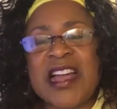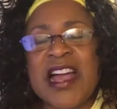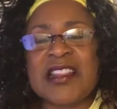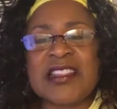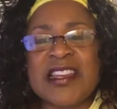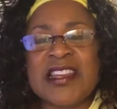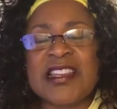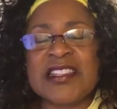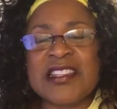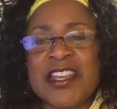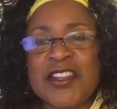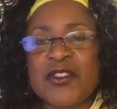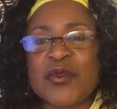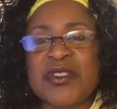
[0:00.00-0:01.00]
I think it's
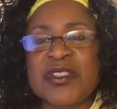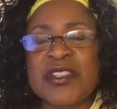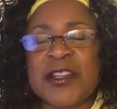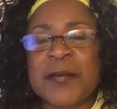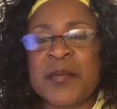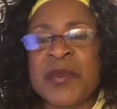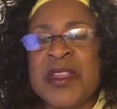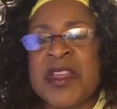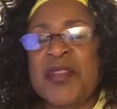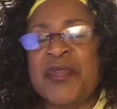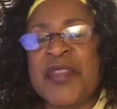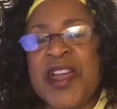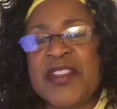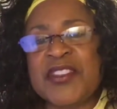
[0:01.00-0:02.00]
interesting
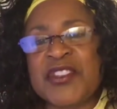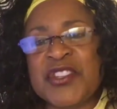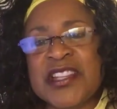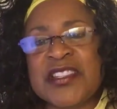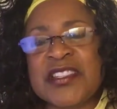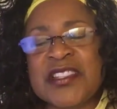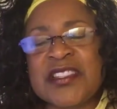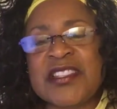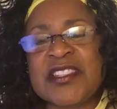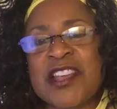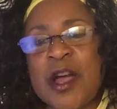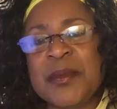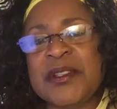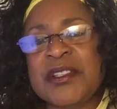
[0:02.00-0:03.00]
that Jesus is
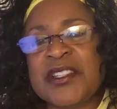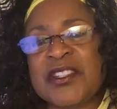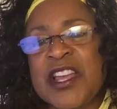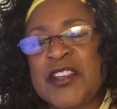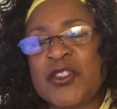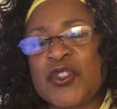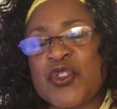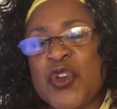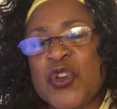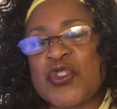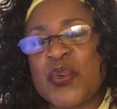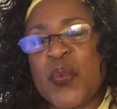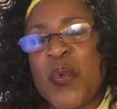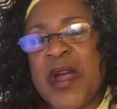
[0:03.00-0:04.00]
coming to take the
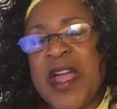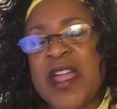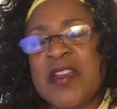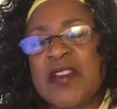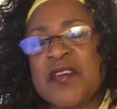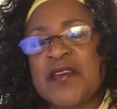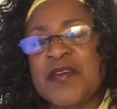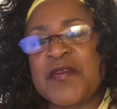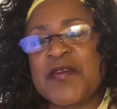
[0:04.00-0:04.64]
church away